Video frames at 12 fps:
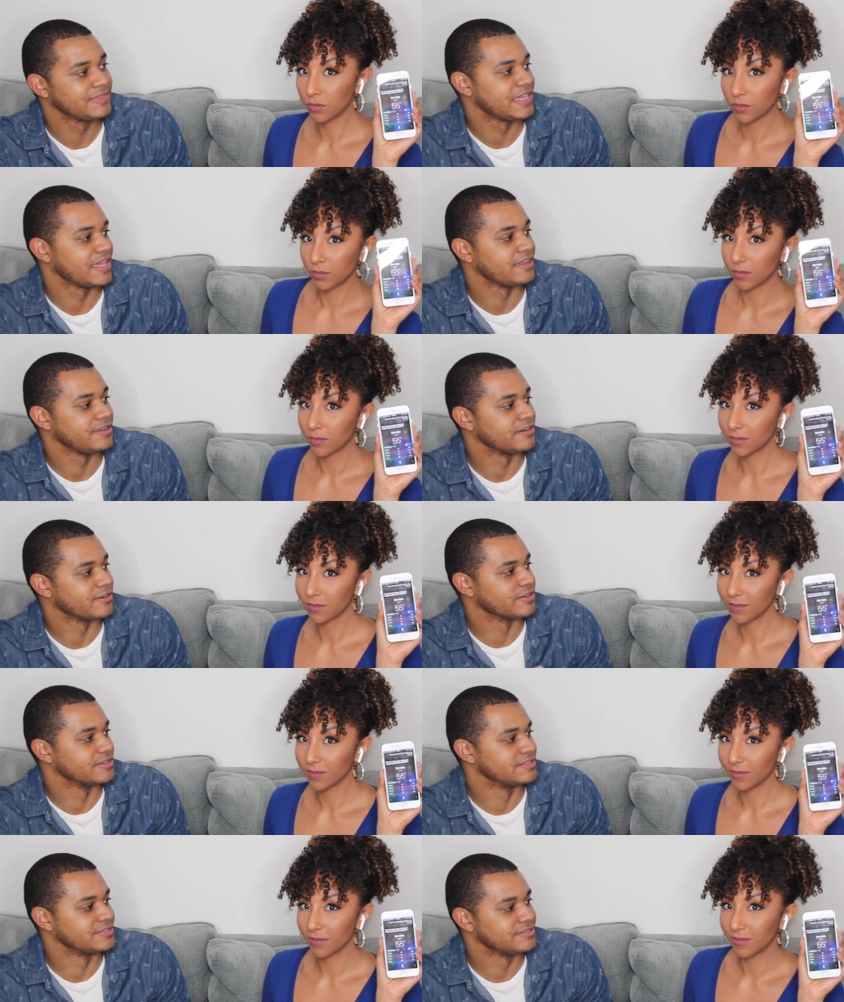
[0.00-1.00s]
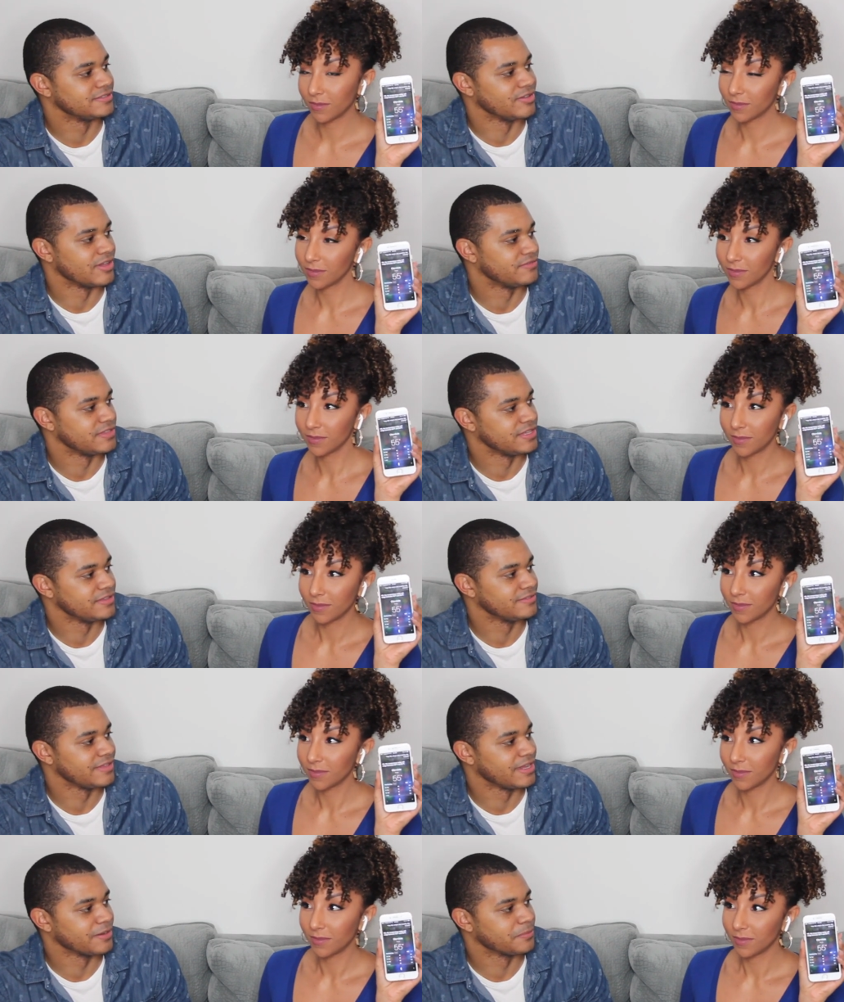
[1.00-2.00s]
Speaker 1: They can't hear because you have the
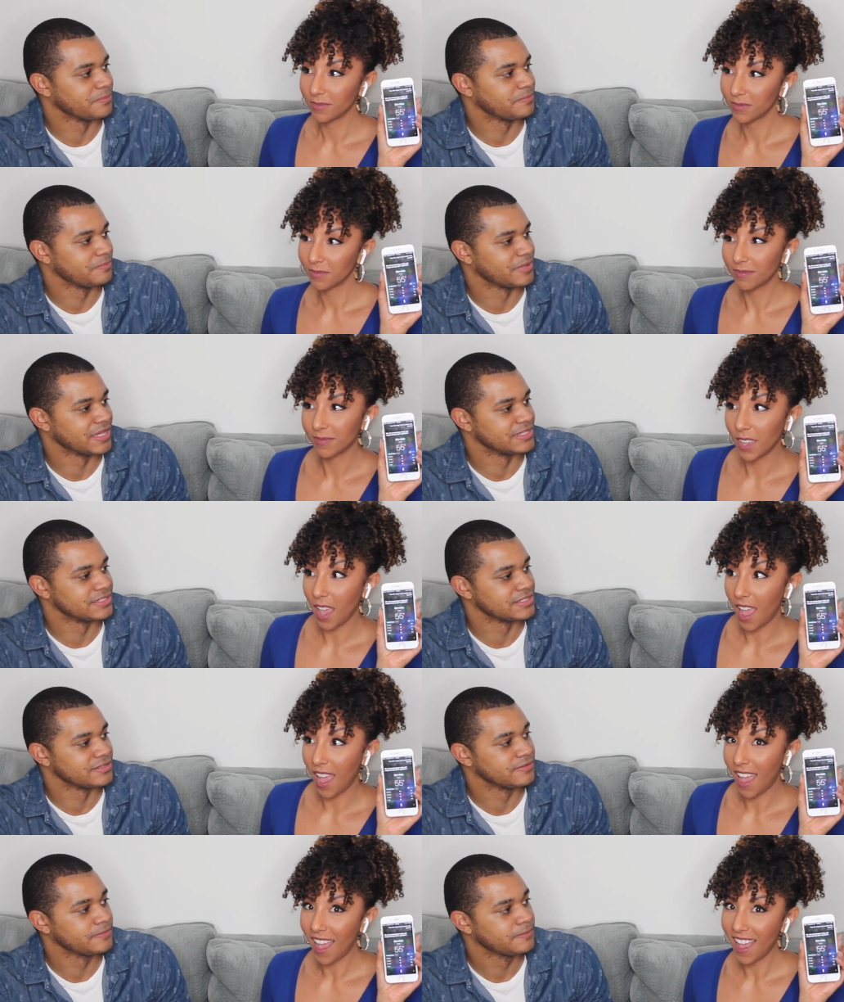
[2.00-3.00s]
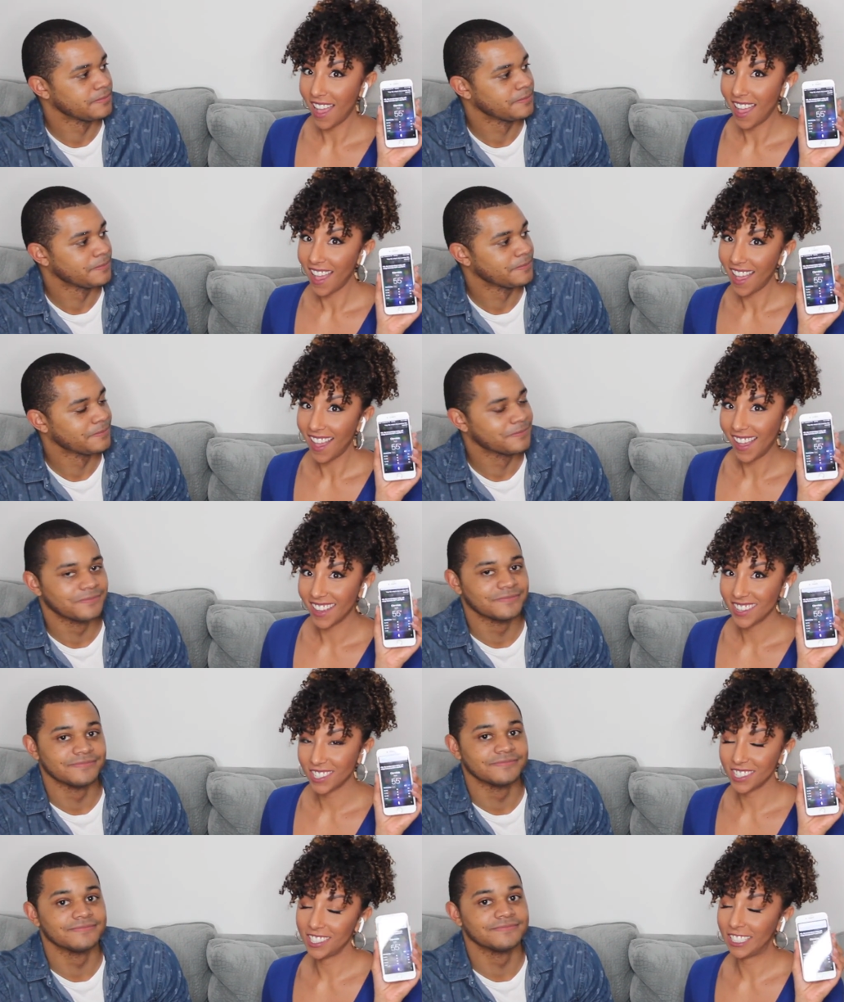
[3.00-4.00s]
AirPods in.
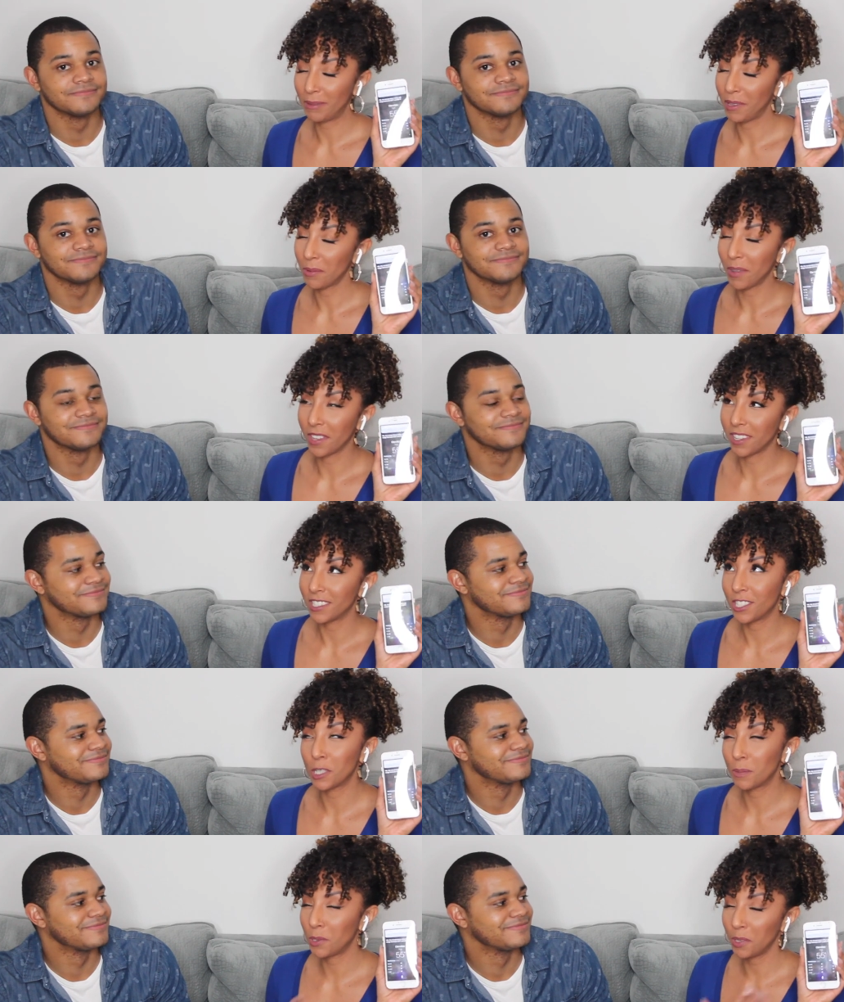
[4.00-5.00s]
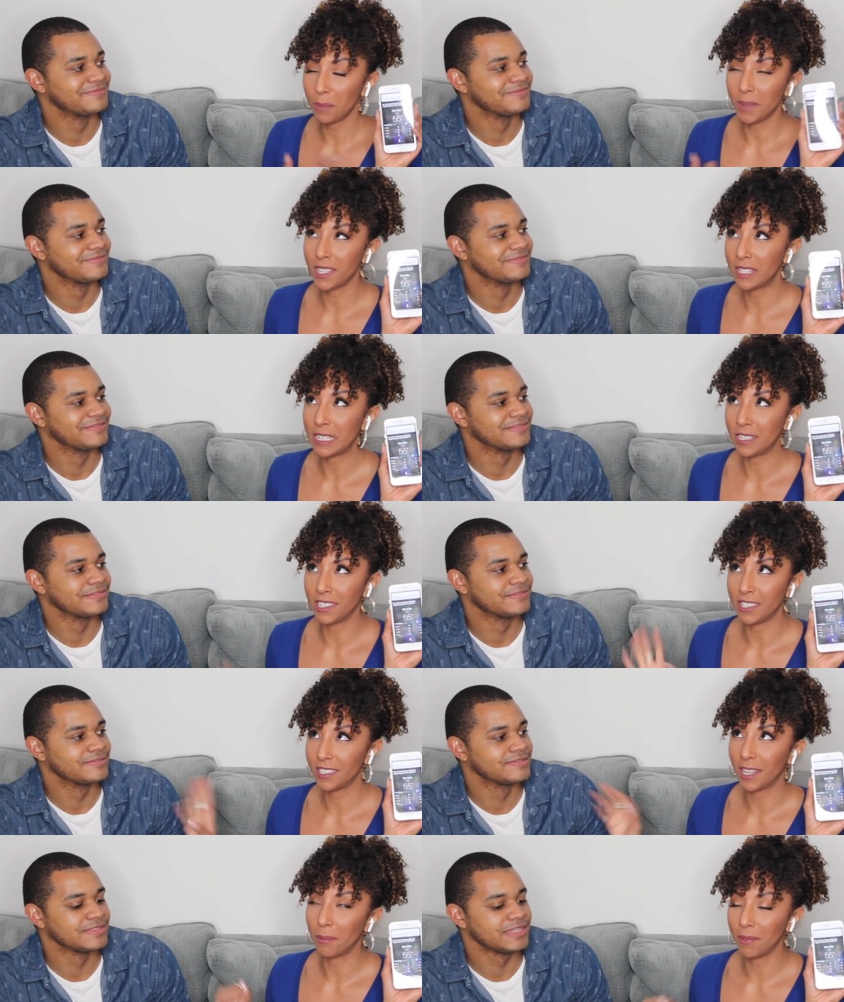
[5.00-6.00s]
Speaker 2: She's telling me the weather. It's just between me and Siri.
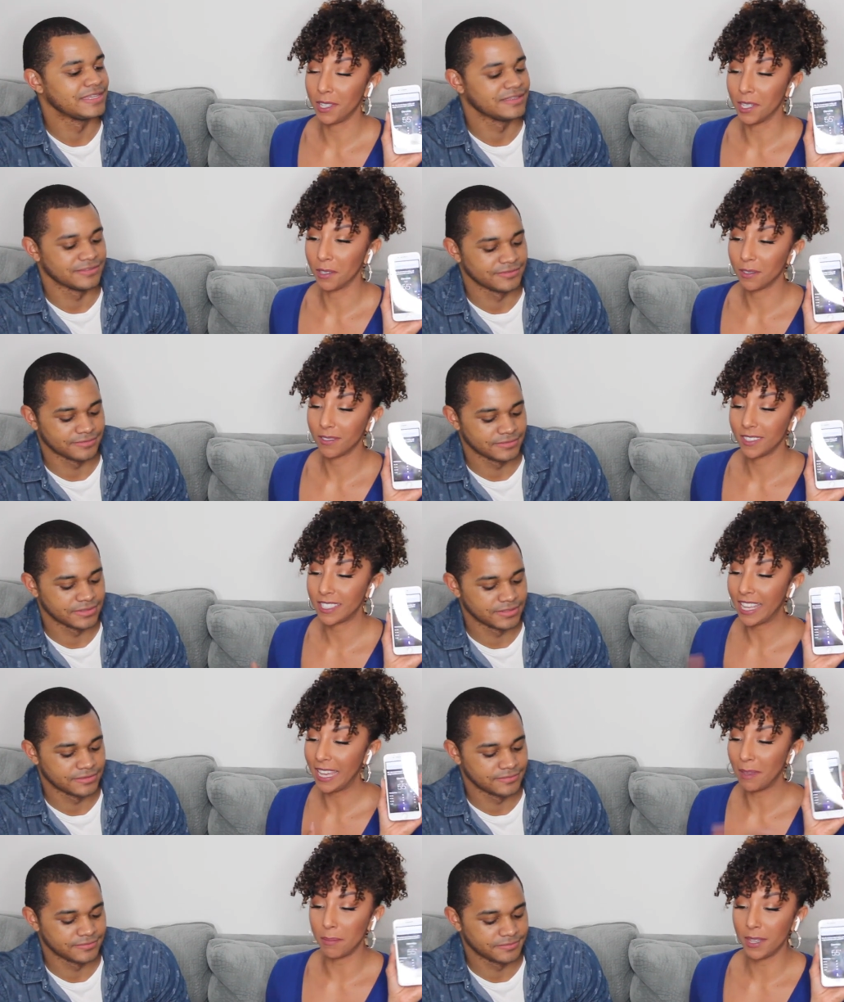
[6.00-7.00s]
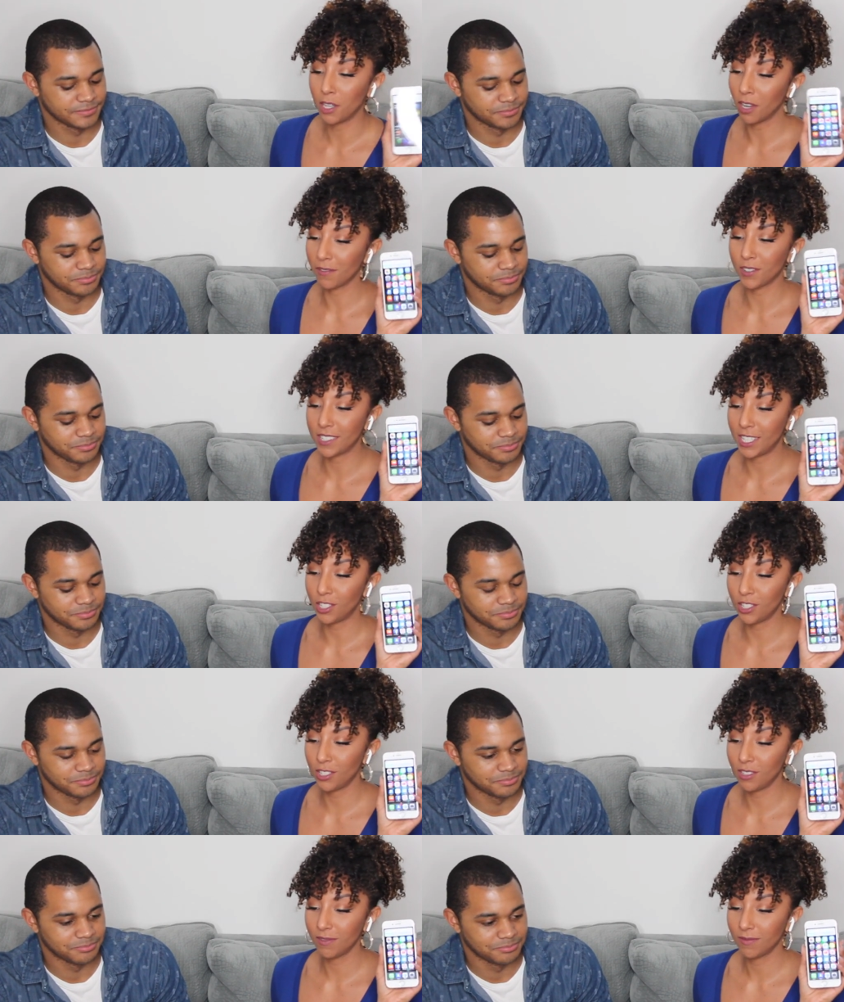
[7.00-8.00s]
It's not, you yeah. know, it's an A and B mm.
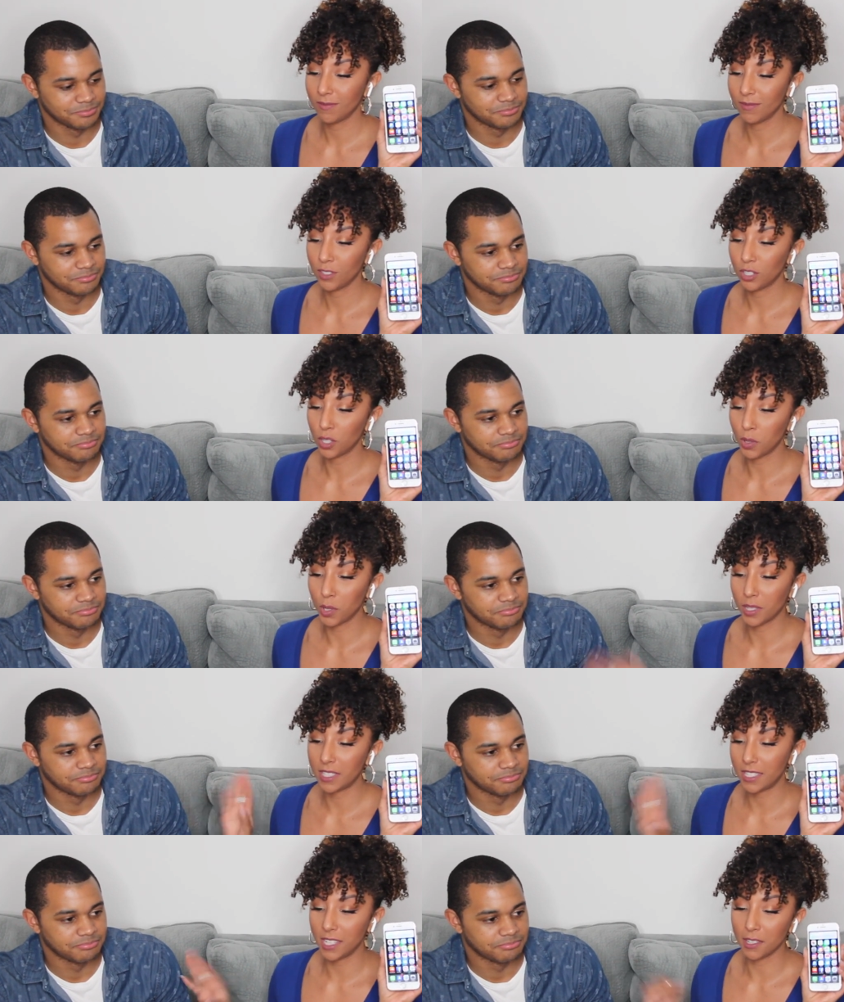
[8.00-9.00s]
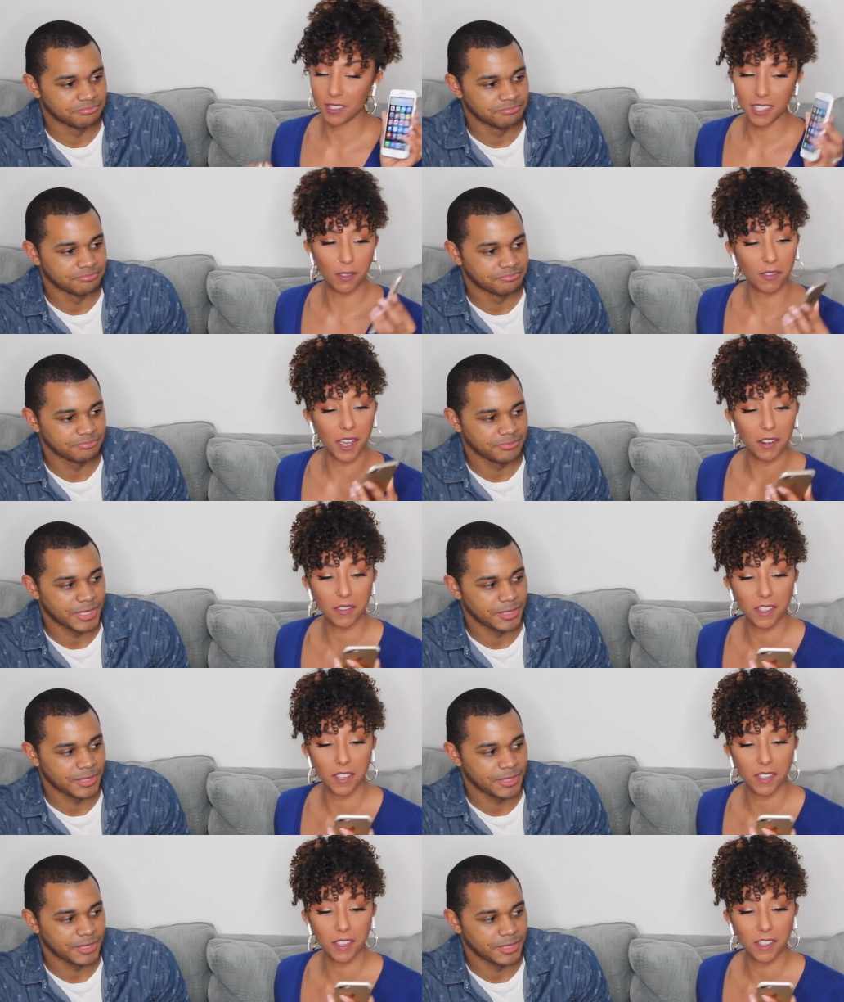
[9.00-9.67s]
conversation, so you can see yourself out